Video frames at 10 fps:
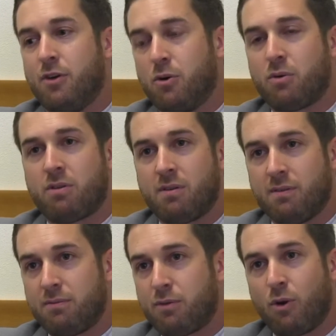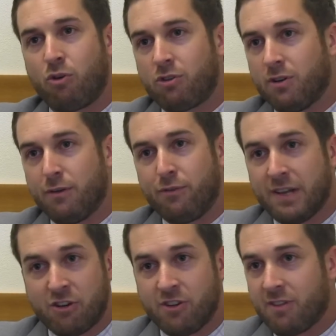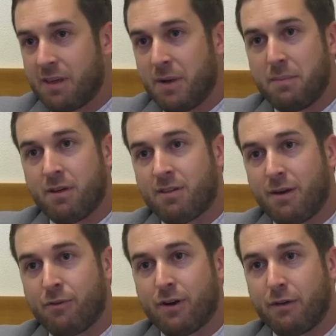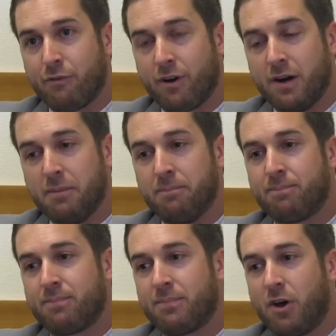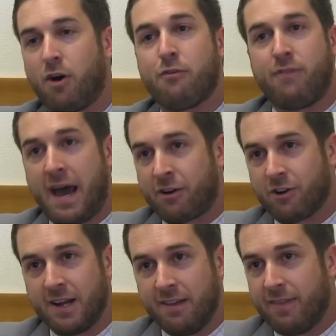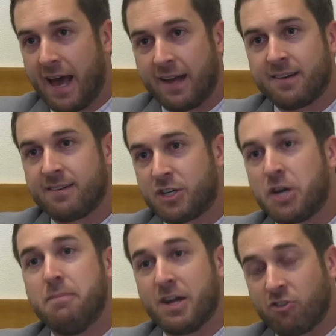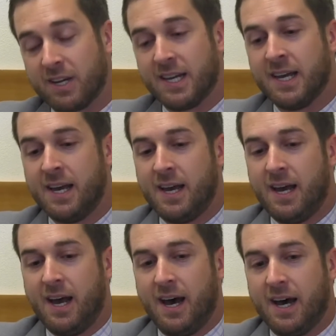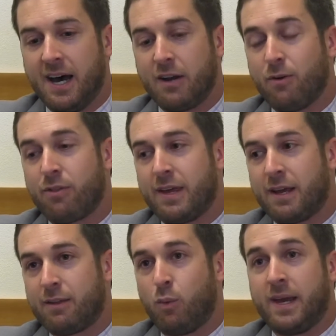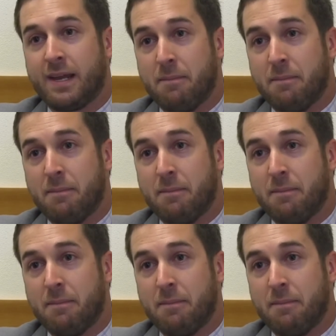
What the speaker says: those social afflictions they might be suffering from are a factor in that commission. I don't think that we